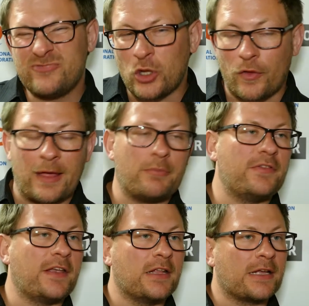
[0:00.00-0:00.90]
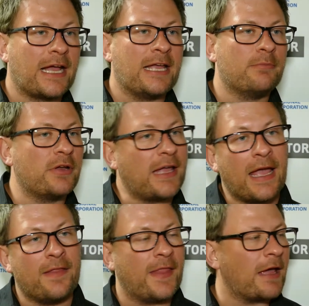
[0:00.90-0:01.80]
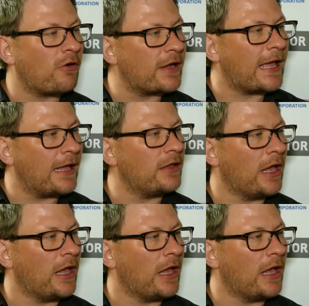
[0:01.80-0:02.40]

not that particular game, but getting there I can.